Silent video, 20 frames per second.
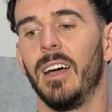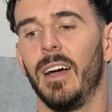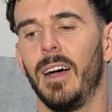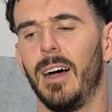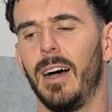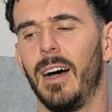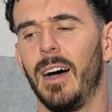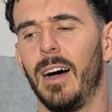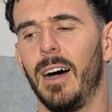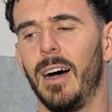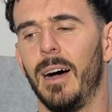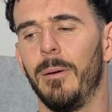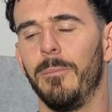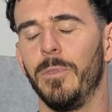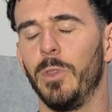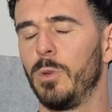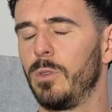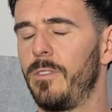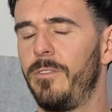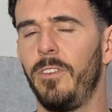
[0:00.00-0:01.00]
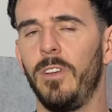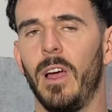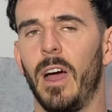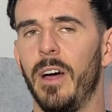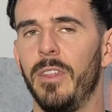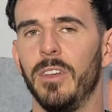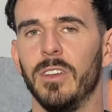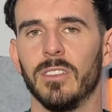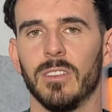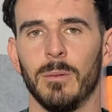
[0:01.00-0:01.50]
There was a few
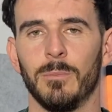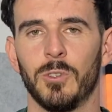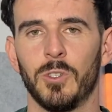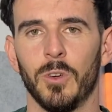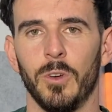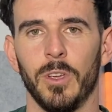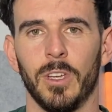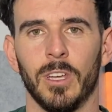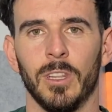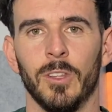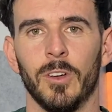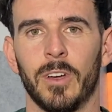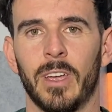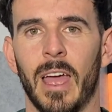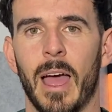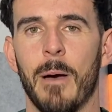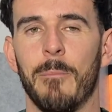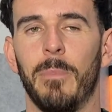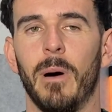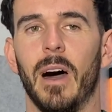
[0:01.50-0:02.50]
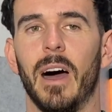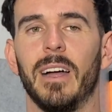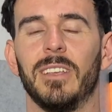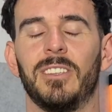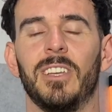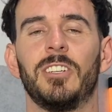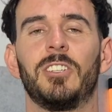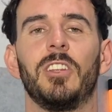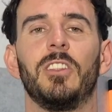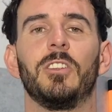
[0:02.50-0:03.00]
others I'm sure you can look at, but
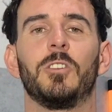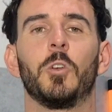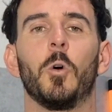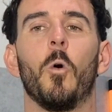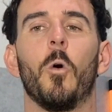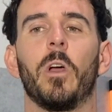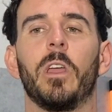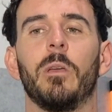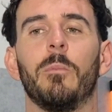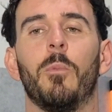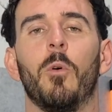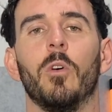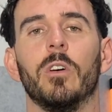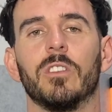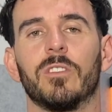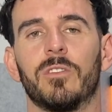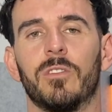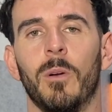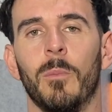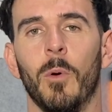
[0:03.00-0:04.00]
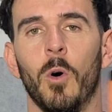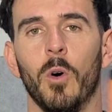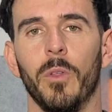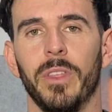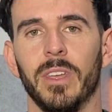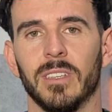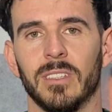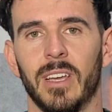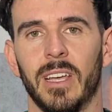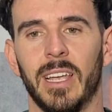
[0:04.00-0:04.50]
essentially the talking points from all
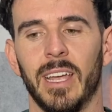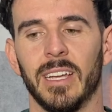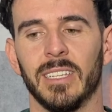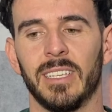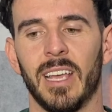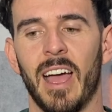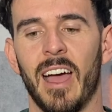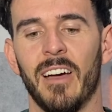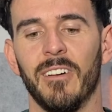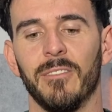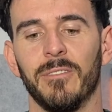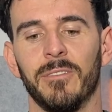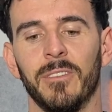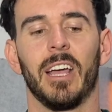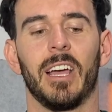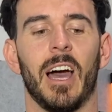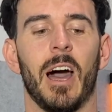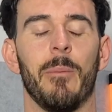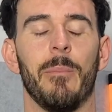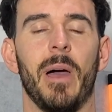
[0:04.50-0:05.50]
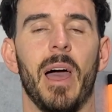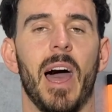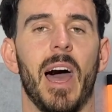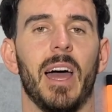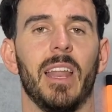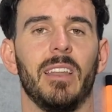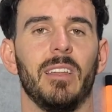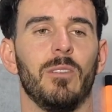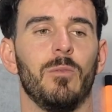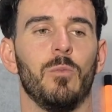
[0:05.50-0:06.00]
this, I guess, have come
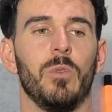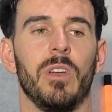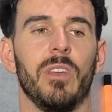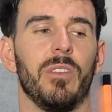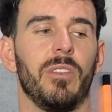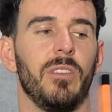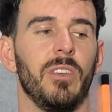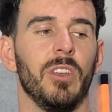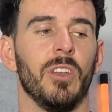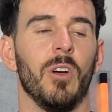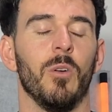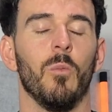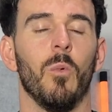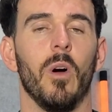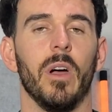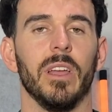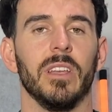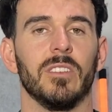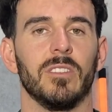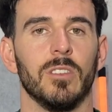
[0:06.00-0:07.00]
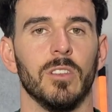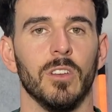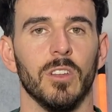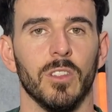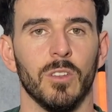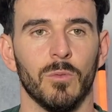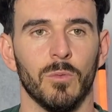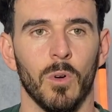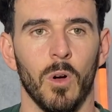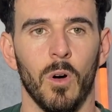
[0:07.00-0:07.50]
out with, what is
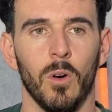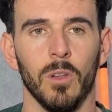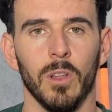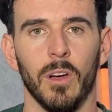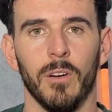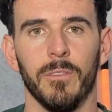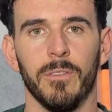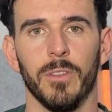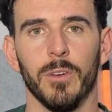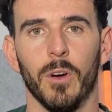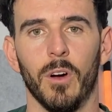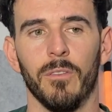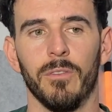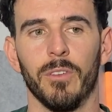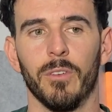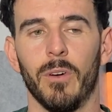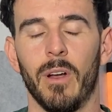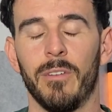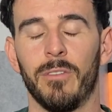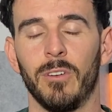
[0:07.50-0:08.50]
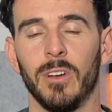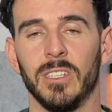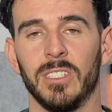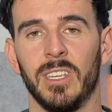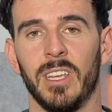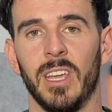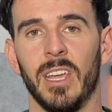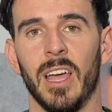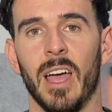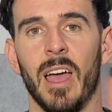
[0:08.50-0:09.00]
the role of the referees
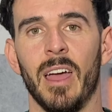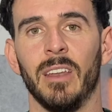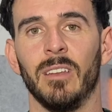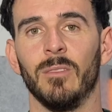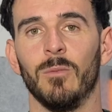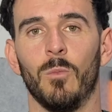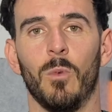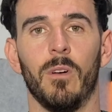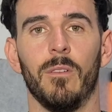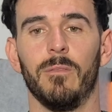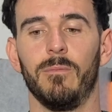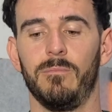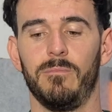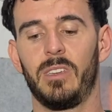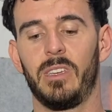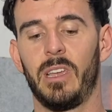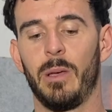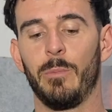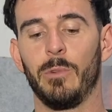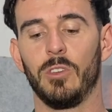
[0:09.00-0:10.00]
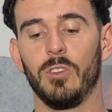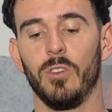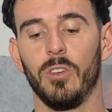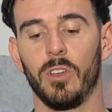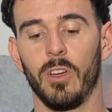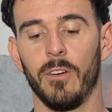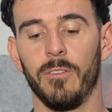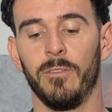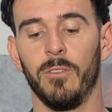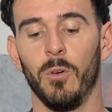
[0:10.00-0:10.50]
here and what can we do to
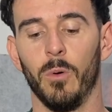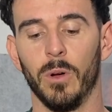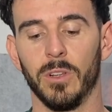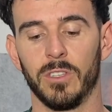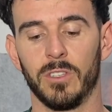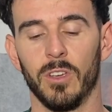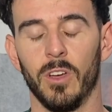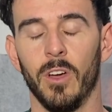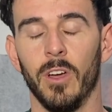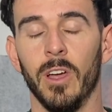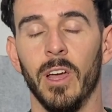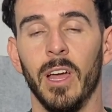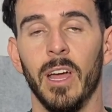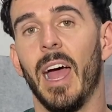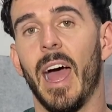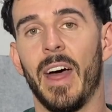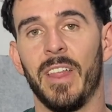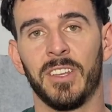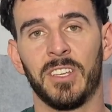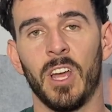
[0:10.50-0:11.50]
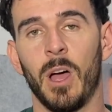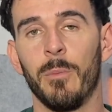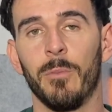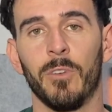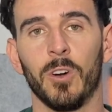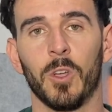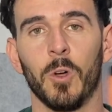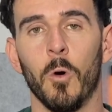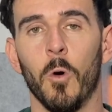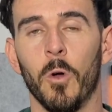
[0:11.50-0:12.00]
go forward. So at the time of
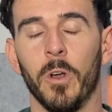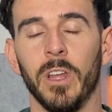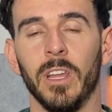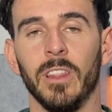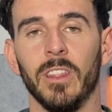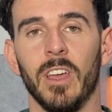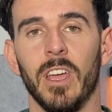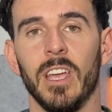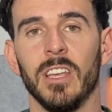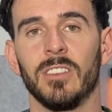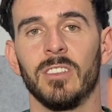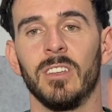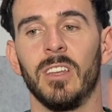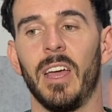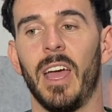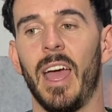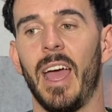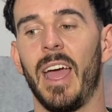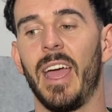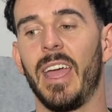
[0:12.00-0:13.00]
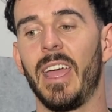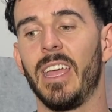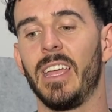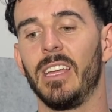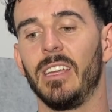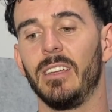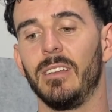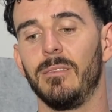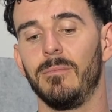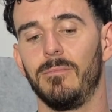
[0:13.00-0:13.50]
recording, there isn't
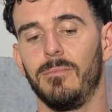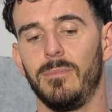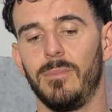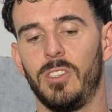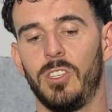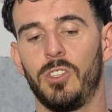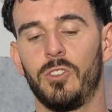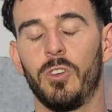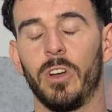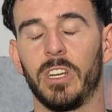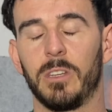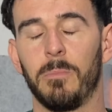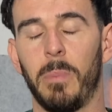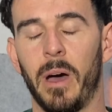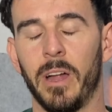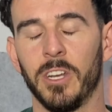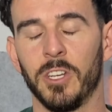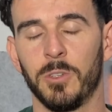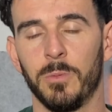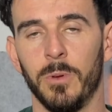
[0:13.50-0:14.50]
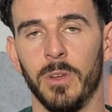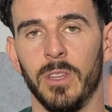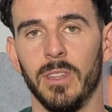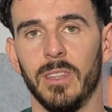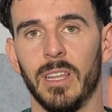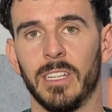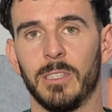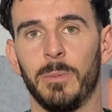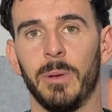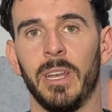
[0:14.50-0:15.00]
a strict punishment
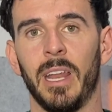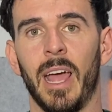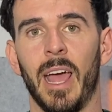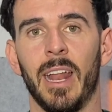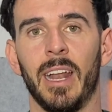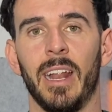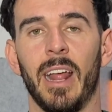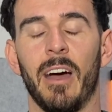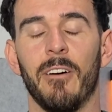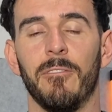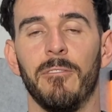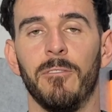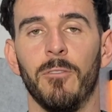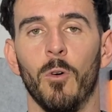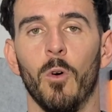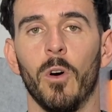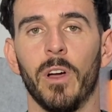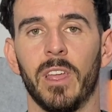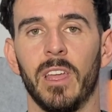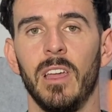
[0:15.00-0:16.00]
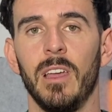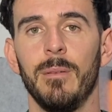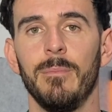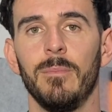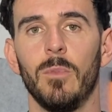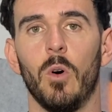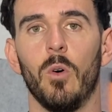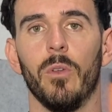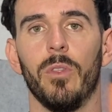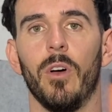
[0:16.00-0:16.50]
that's been handed out for
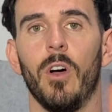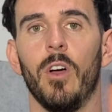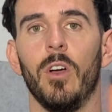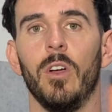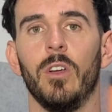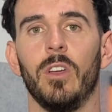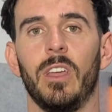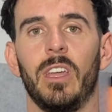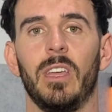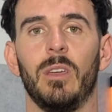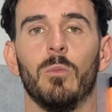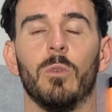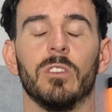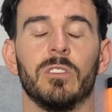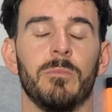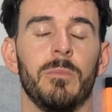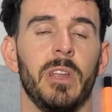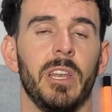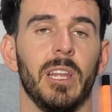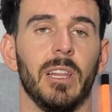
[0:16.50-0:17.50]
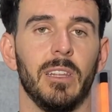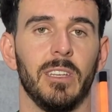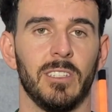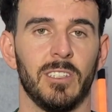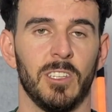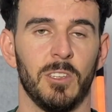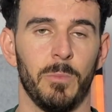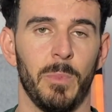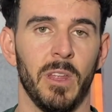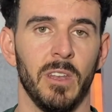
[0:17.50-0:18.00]
him, although he was immediately
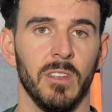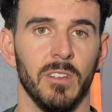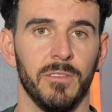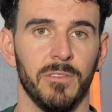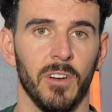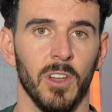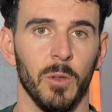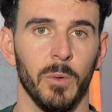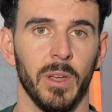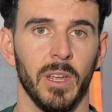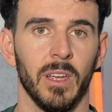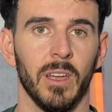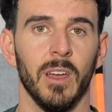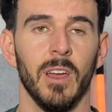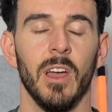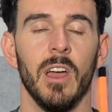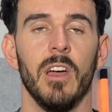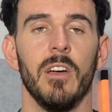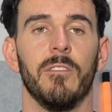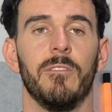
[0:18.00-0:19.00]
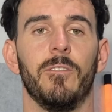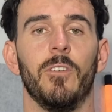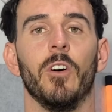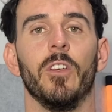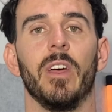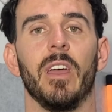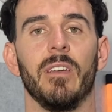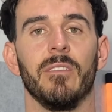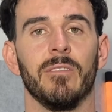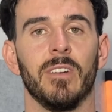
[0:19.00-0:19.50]
suspended following
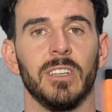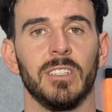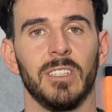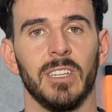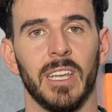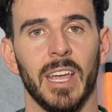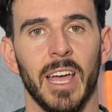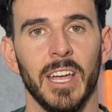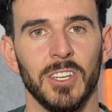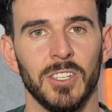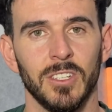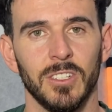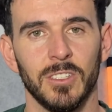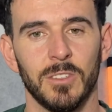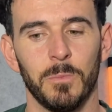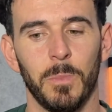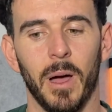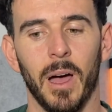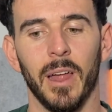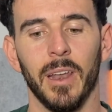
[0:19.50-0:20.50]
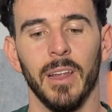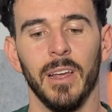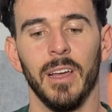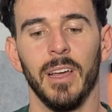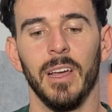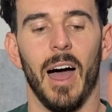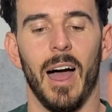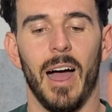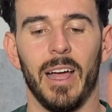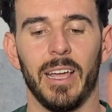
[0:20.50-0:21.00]
further investigations. But
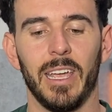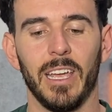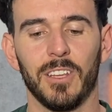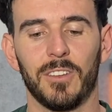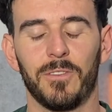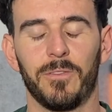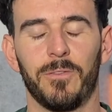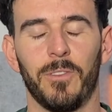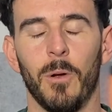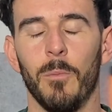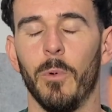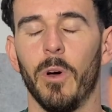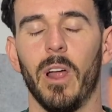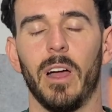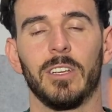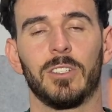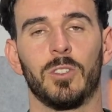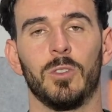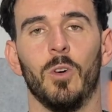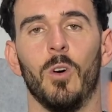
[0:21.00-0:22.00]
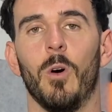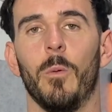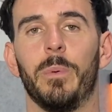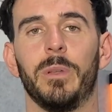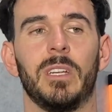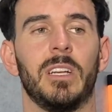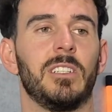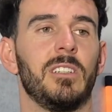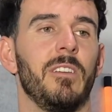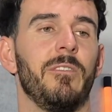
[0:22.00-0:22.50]
I guess from what I saw,
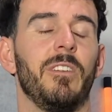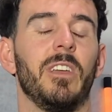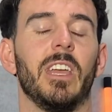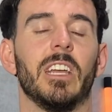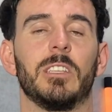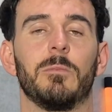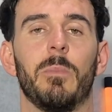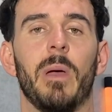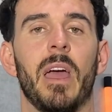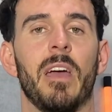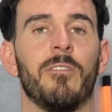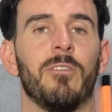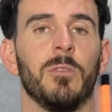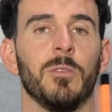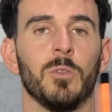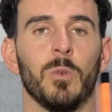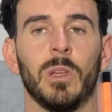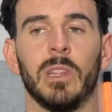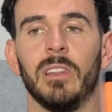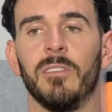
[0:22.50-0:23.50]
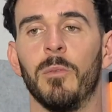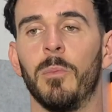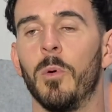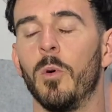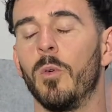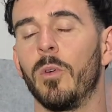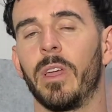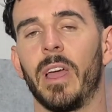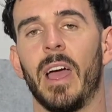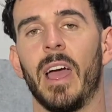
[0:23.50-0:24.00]
potentially if he gets banned from doing
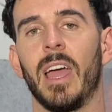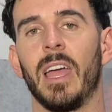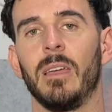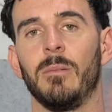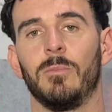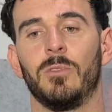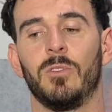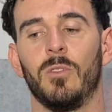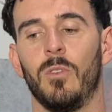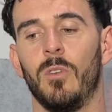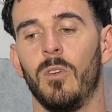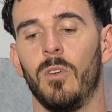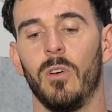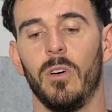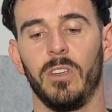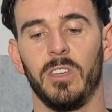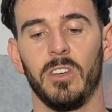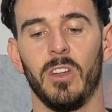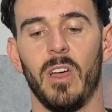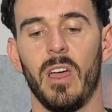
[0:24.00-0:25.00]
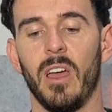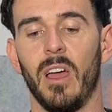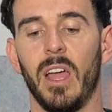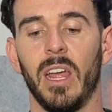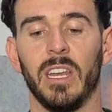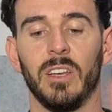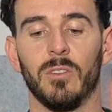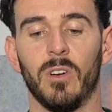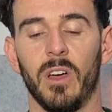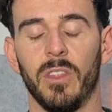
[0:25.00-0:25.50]
Liverpool games or,
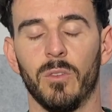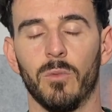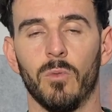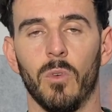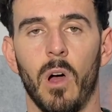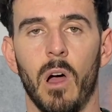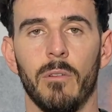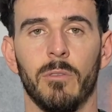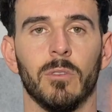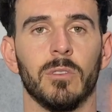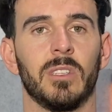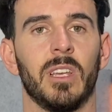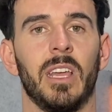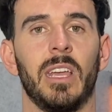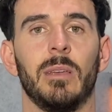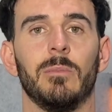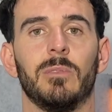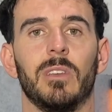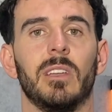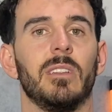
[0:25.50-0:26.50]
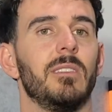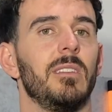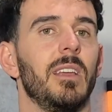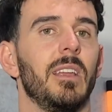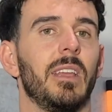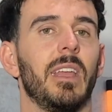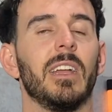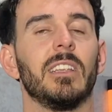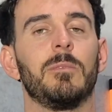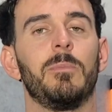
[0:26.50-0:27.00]
in your other rival teams,
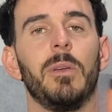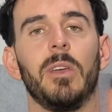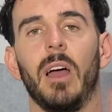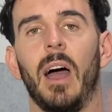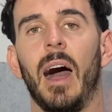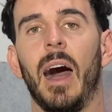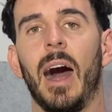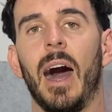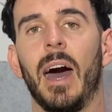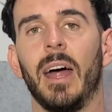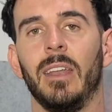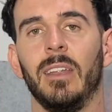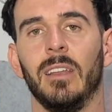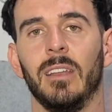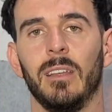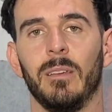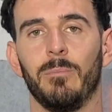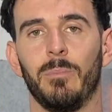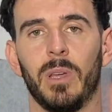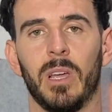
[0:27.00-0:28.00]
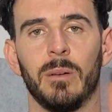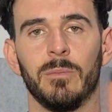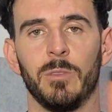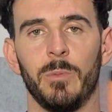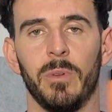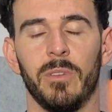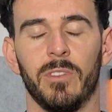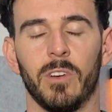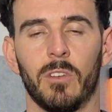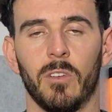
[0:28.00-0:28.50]
it gets a bit hard and it becomes a
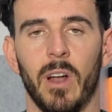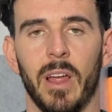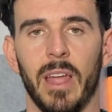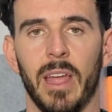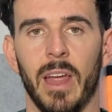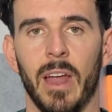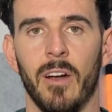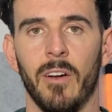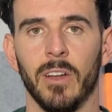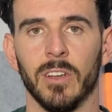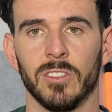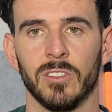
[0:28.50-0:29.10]
bit of a grey area.